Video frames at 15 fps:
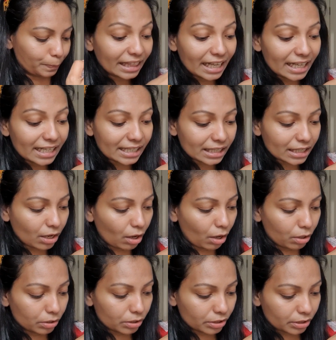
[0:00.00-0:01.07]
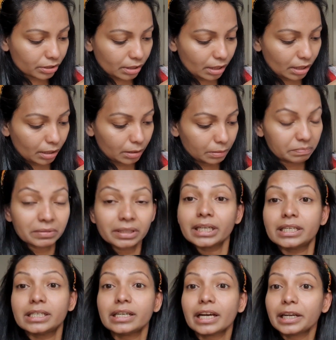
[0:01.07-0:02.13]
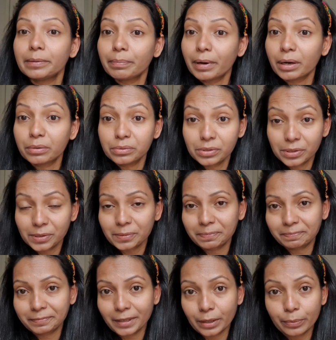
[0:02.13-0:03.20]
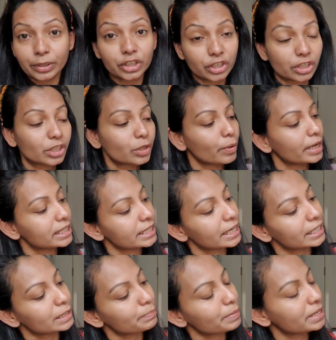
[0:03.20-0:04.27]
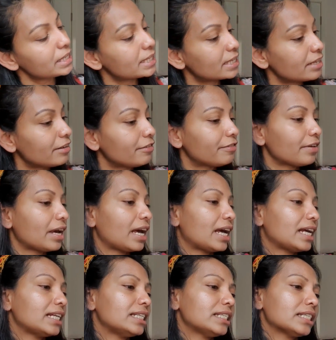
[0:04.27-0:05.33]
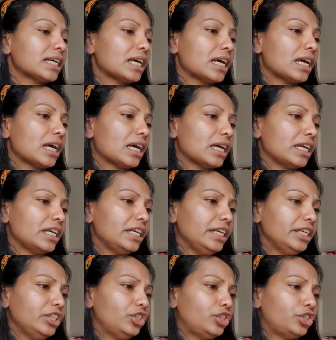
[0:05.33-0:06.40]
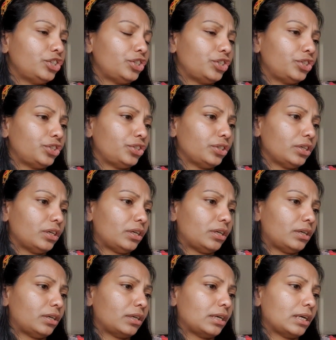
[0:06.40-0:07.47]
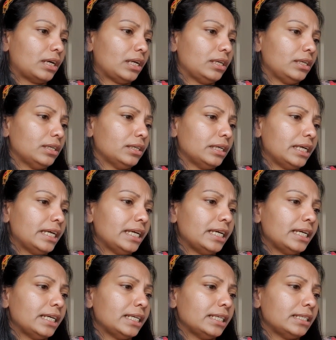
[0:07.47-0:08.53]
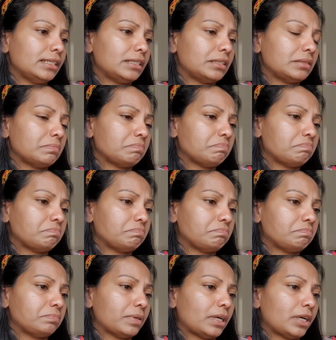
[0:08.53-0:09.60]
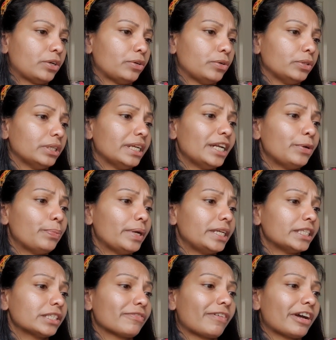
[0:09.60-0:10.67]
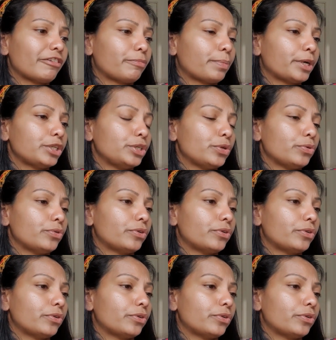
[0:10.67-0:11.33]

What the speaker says: This costs £39, which is quite expensive, and each color is, I don't know, the net weight is 5.2